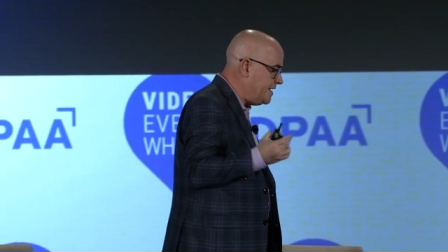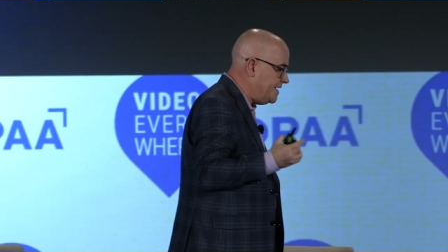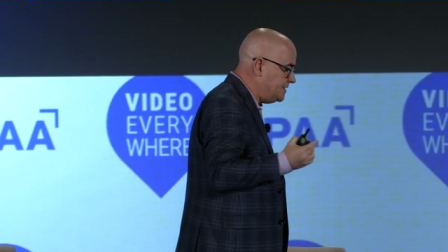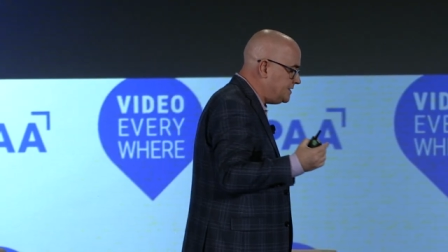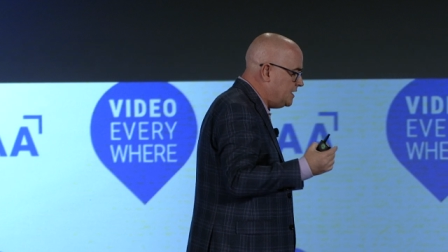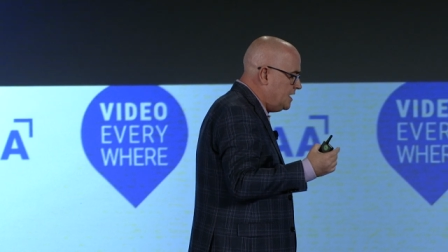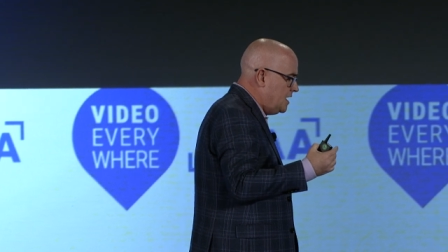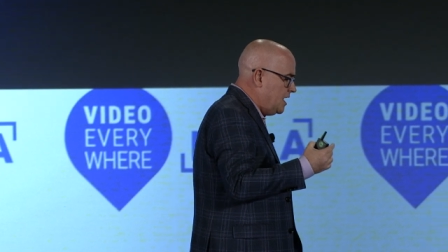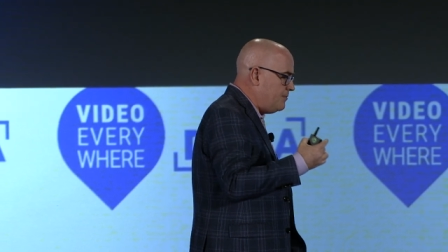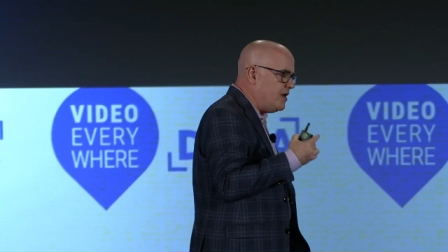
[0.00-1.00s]
is,
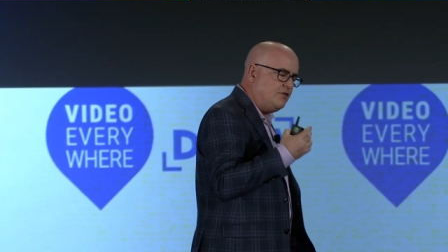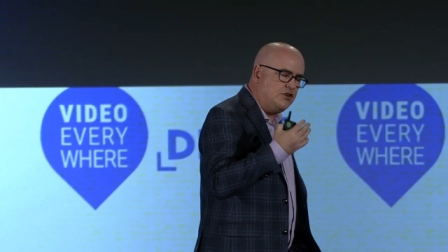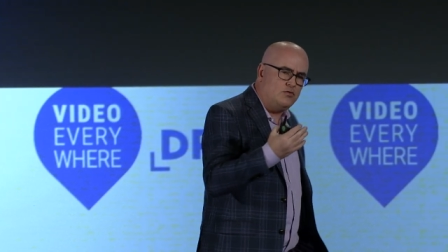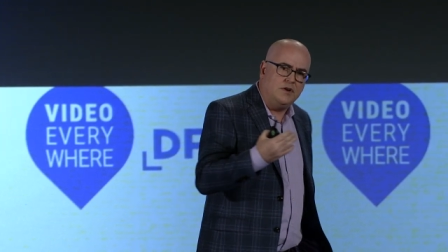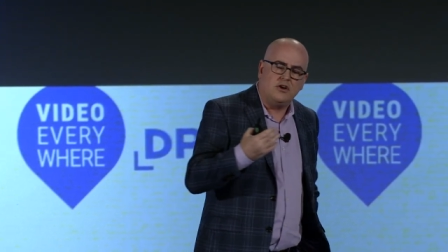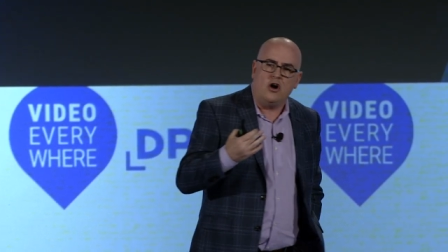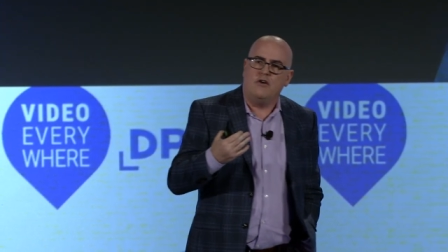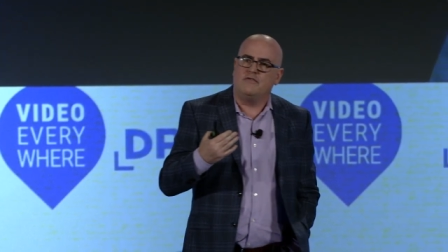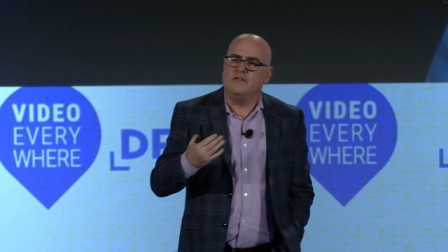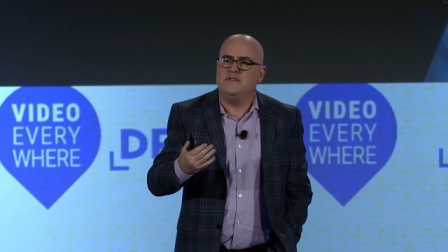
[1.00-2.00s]
uh, but I just wanted to
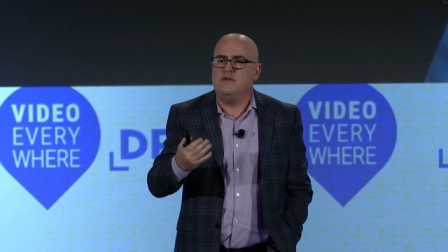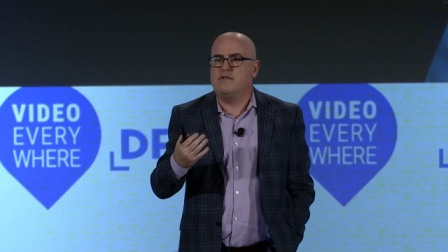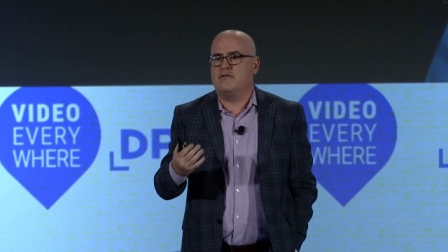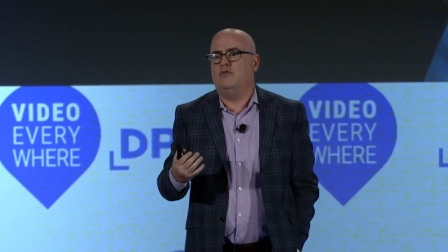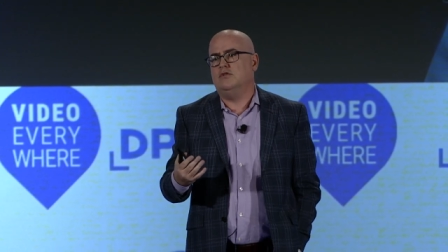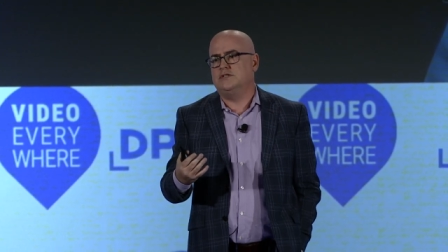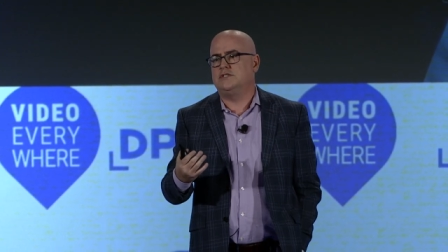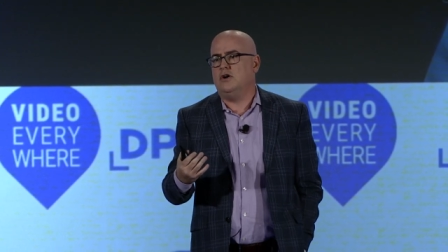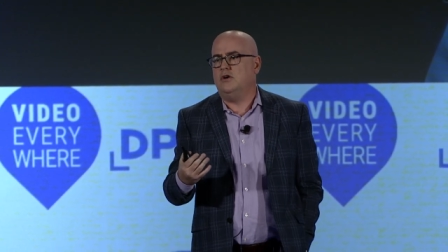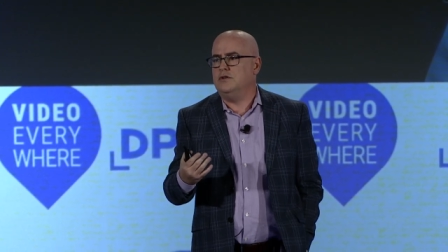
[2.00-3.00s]
offer a few thoughts
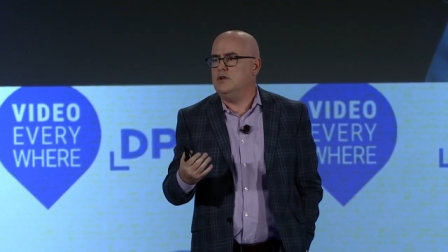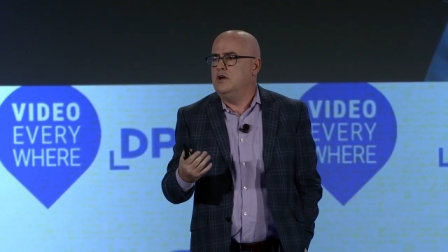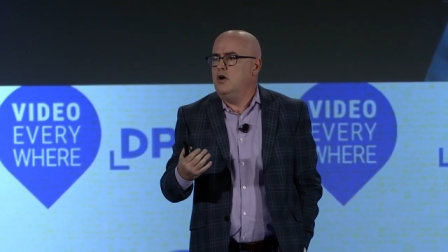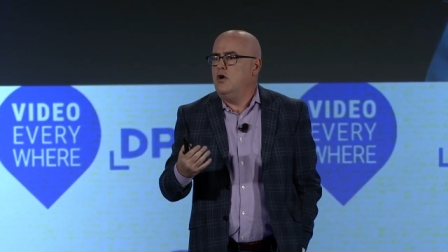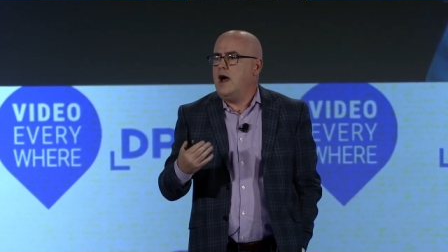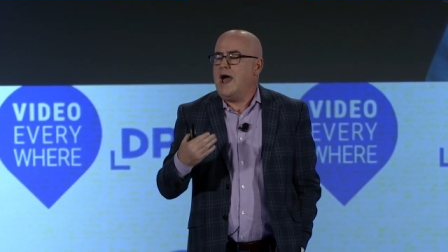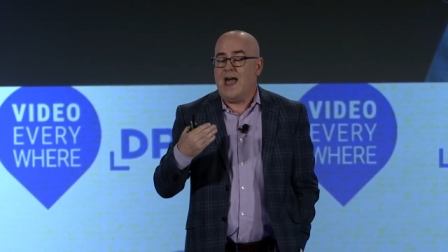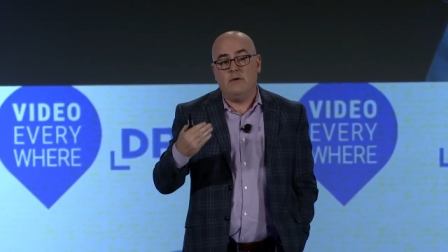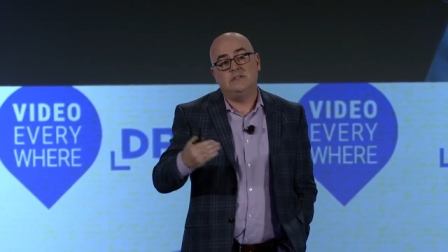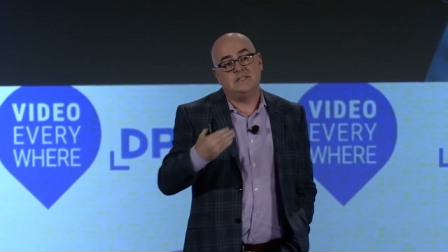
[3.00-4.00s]
on
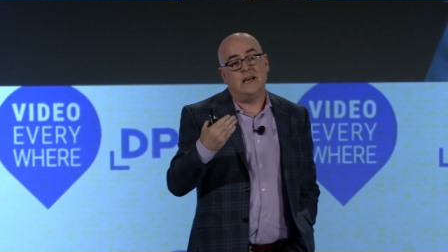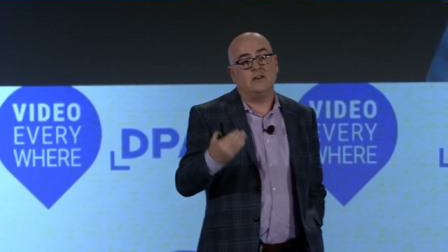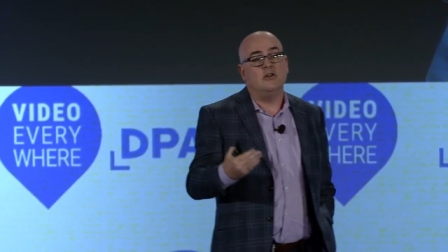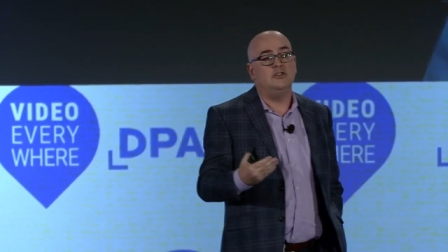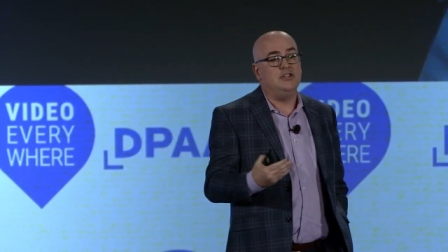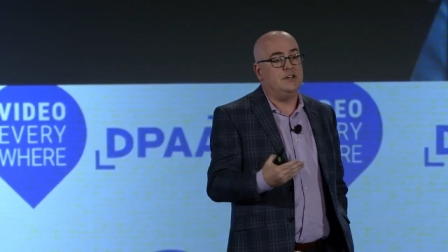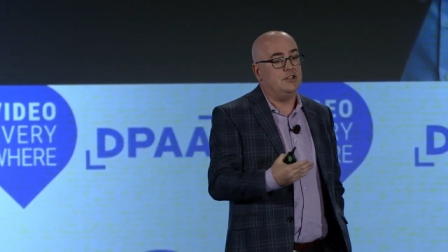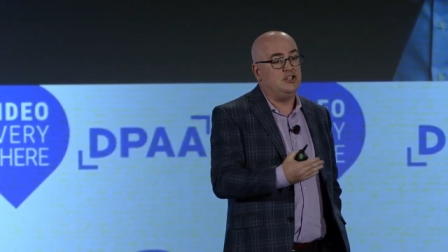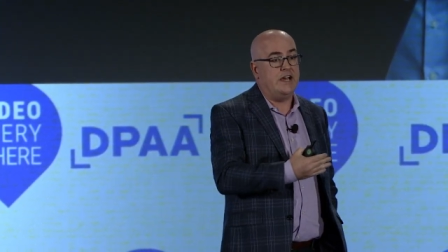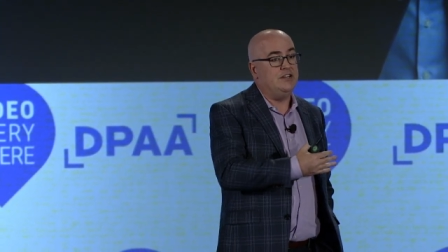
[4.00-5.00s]
how is technology going to
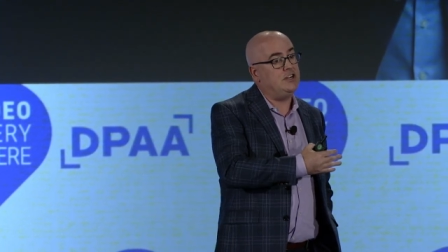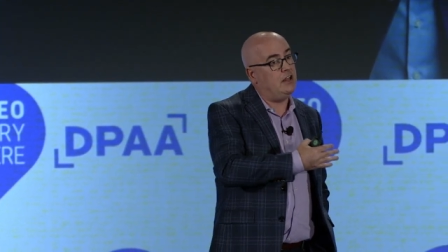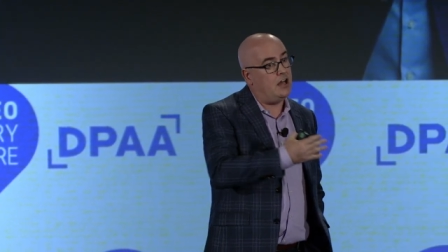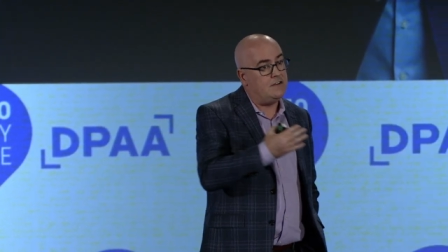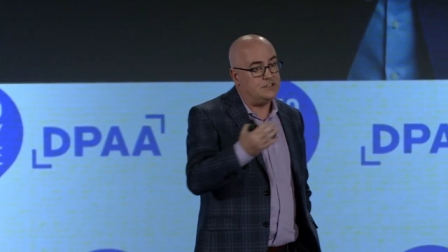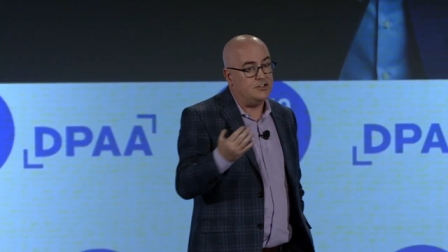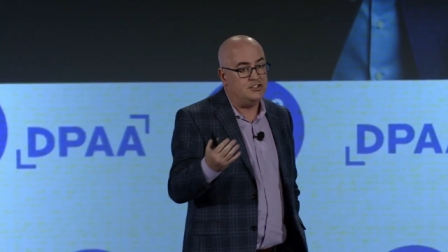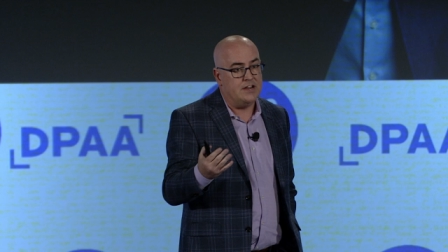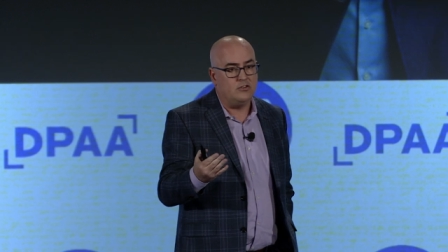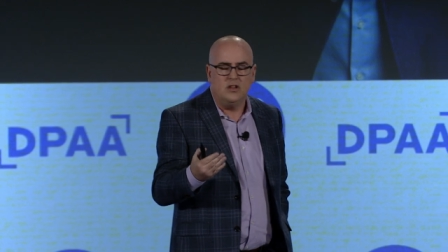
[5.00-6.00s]
change our lives in
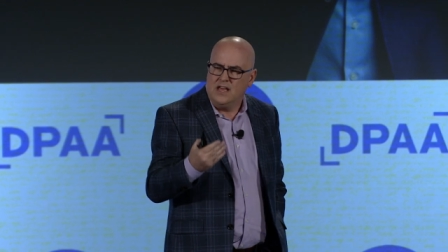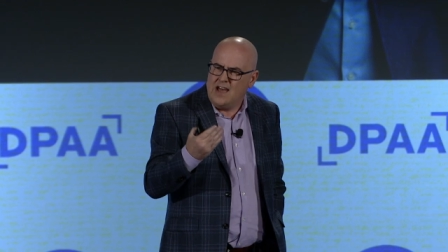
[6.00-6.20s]
general,